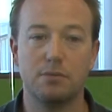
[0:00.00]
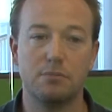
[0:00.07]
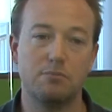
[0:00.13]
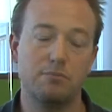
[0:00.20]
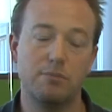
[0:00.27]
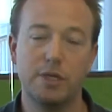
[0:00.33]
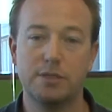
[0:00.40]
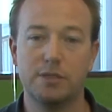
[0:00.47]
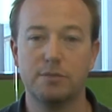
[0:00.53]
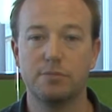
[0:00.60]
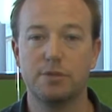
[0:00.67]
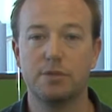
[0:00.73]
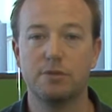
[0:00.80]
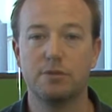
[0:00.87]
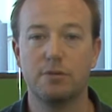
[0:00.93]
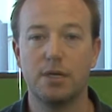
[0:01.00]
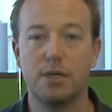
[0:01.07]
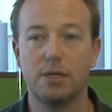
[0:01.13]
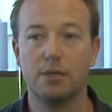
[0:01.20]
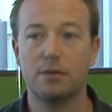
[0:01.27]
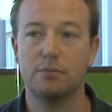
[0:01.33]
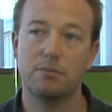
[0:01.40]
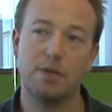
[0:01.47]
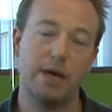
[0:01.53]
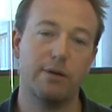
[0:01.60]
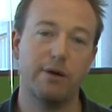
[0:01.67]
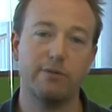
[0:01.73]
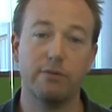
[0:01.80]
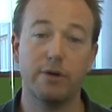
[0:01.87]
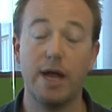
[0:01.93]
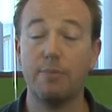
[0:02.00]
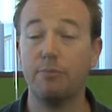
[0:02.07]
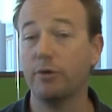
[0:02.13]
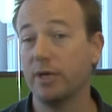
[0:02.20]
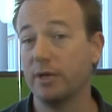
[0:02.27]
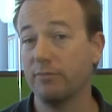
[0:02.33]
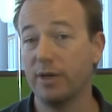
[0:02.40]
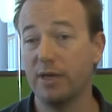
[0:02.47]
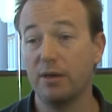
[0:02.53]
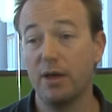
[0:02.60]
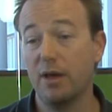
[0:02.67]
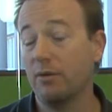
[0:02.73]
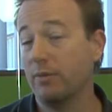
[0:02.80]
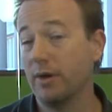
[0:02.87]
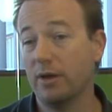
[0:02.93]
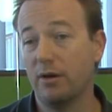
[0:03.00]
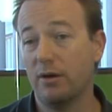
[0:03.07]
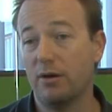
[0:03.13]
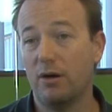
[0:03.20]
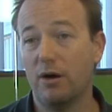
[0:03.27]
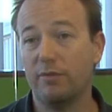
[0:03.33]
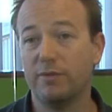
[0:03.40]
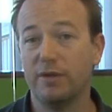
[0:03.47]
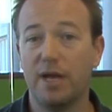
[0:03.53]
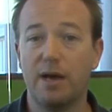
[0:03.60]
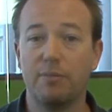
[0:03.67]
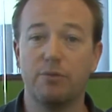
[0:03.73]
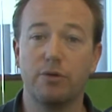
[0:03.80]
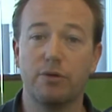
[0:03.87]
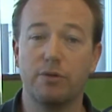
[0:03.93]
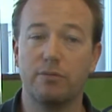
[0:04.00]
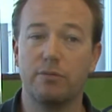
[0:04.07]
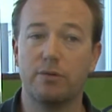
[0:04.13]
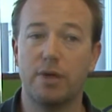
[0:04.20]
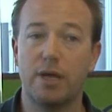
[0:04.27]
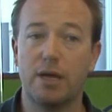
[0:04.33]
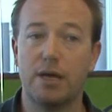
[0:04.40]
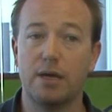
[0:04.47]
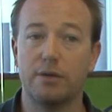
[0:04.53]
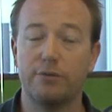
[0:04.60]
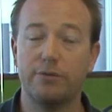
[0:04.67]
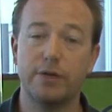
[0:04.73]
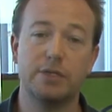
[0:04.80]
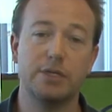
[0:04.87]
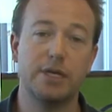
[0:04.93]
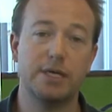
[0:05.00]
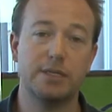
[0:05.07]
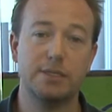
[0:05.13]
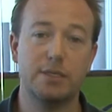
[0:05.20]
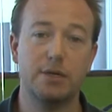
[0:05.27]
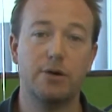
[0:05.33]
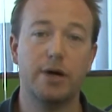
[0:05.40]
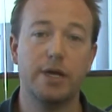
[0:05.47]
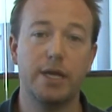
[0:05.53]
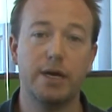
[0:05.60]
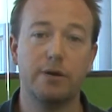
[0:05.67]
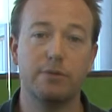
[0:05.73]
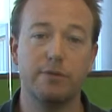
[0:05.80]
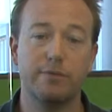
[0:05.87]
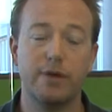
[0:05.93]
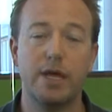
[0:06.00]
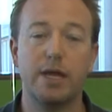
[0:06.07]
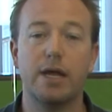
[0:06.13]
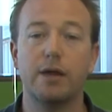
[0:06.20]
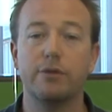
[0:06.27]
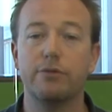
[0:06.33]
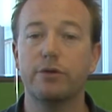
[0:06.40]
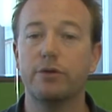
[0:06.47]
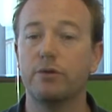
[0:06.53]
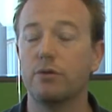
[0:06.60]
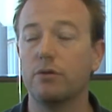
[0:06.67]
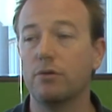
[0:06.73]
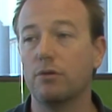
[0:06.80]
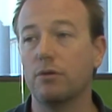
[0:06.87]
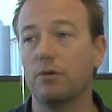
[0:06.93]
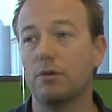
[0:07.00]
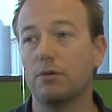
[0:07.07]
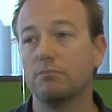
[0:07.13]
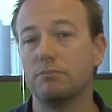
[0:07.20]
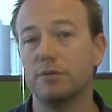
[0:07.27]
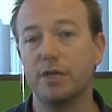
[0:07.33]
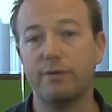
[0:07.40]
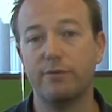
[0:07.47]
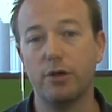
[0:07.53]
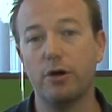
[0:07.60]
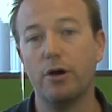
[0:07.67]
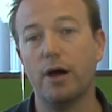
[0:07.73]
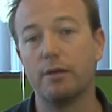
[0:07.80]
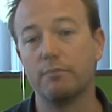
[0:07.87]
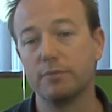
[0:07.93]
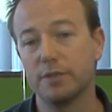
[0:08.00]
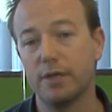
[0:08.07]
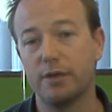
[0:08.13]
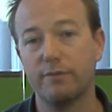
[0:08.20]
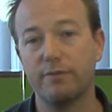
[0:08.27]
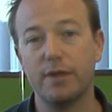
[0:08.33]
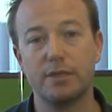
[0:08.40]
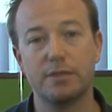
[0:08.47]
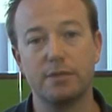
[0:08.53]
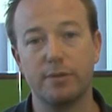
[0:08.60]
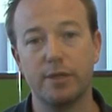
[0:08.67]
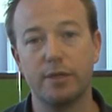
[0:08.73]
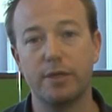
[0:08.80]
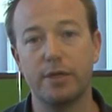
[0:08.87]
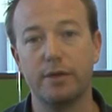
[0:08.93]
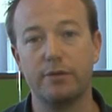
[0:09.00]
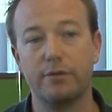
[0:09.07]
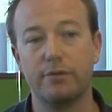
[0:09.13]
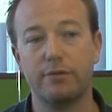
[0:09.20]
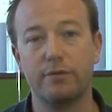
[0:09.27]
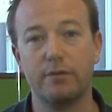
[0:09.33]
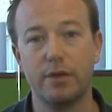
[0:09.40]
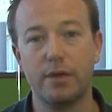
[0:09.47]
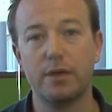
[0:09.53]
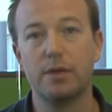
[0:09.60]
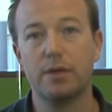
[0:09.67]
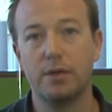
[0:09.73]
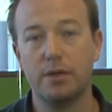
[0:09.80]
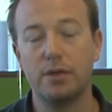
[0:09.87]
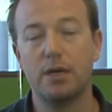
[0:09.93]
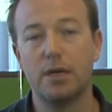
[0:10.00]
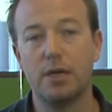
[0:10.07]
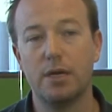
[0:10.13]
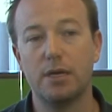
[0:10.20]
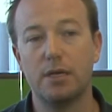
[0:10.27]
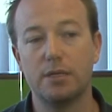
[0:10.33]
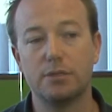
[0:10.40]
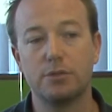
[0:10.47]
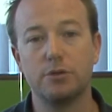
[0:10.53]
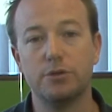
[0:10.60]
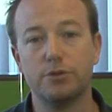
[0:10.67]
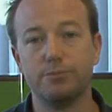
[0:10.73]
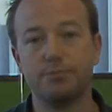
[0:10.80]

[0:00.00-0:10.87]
mix them to however we're outputting. We often output 3G SDI now with the V800 or DVI, so the flexibility is good.